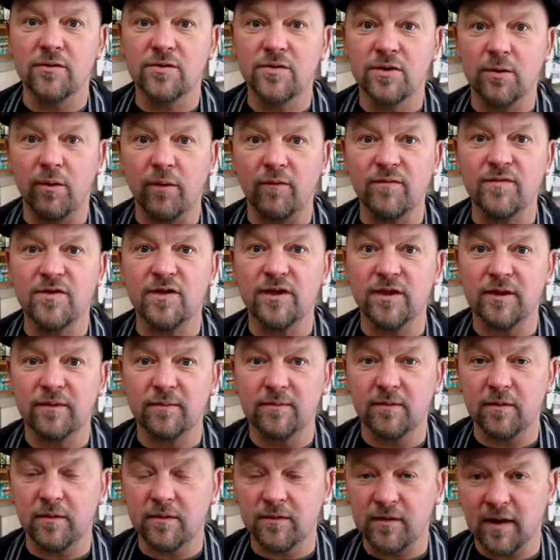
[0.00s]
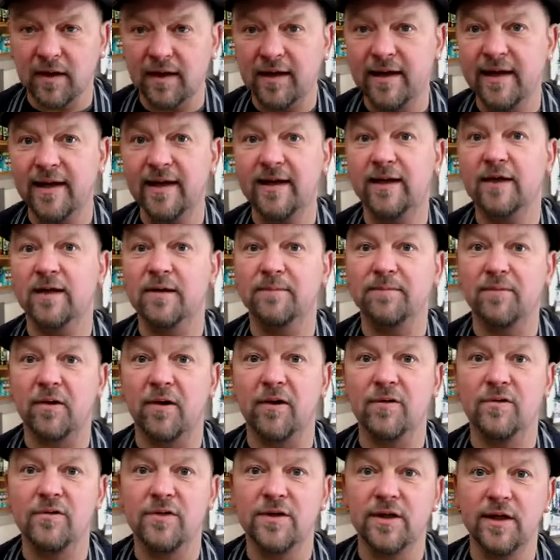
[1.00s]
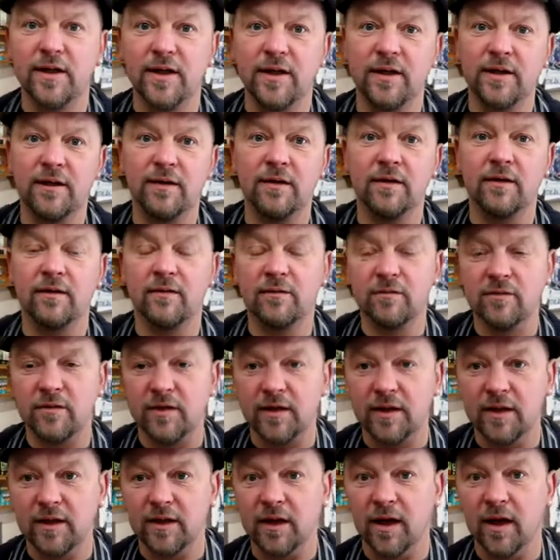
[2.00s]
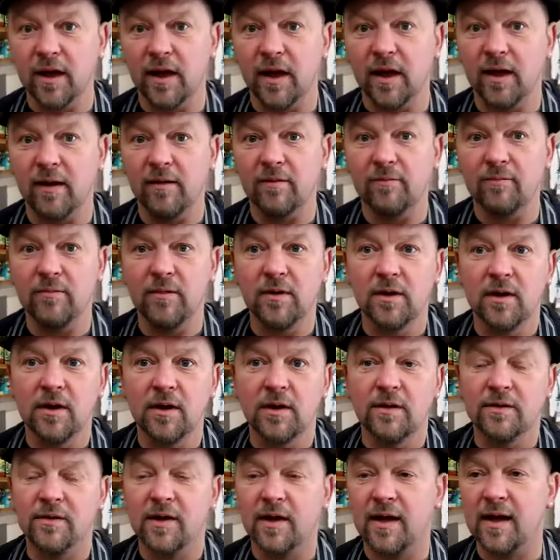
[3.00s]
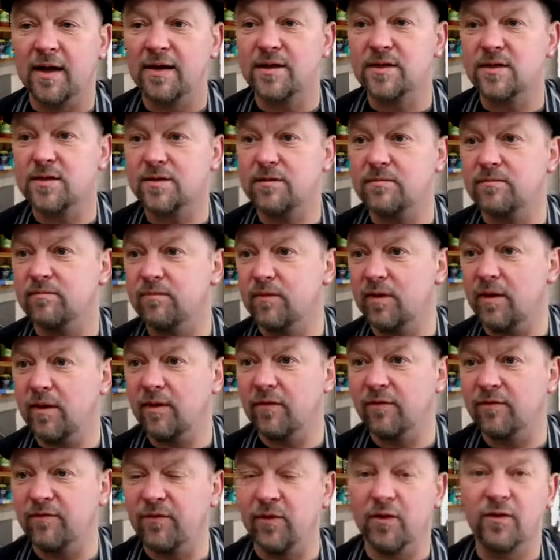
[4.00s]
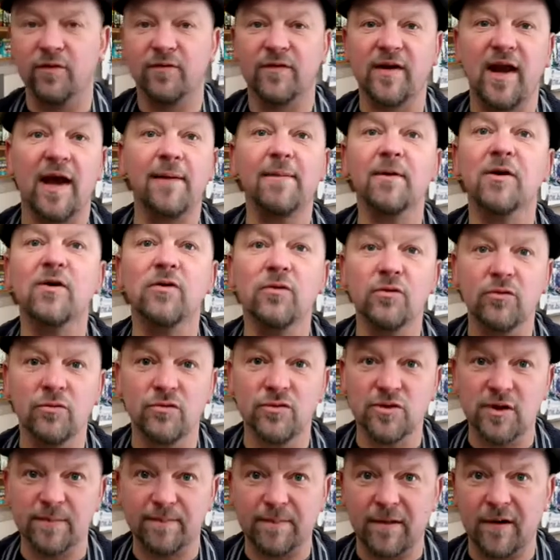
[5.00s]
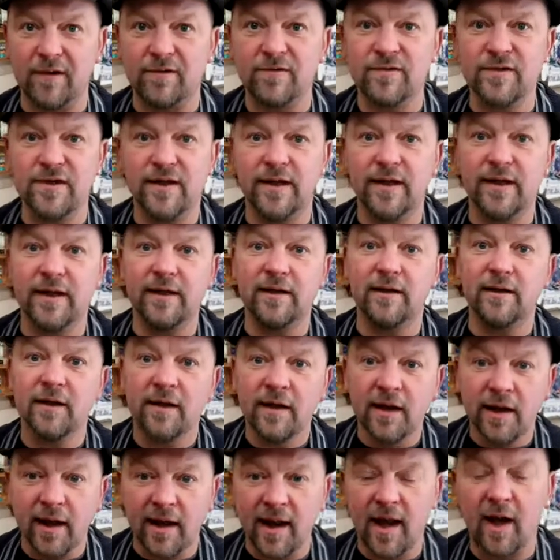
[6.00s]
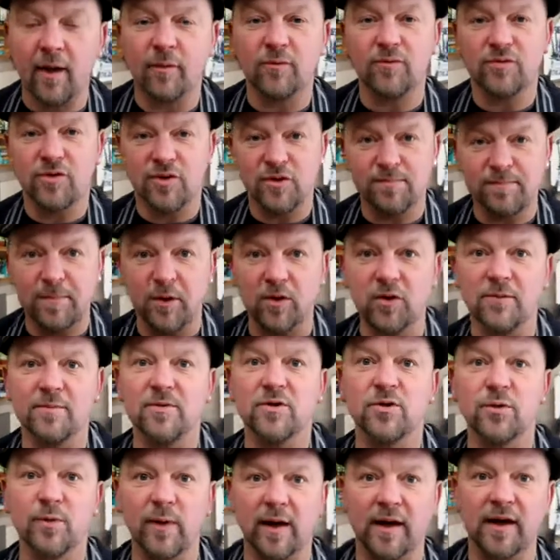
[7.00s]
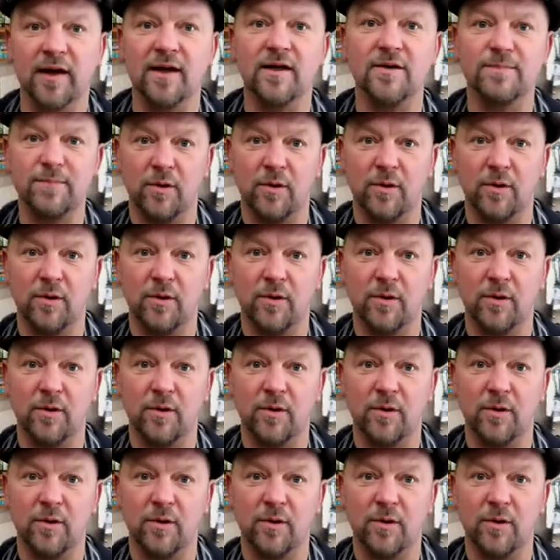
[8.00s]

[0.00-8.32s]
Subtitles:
So obviously the leaner the protein, the less full of chemicals, the protein, it helps us build them as quickly as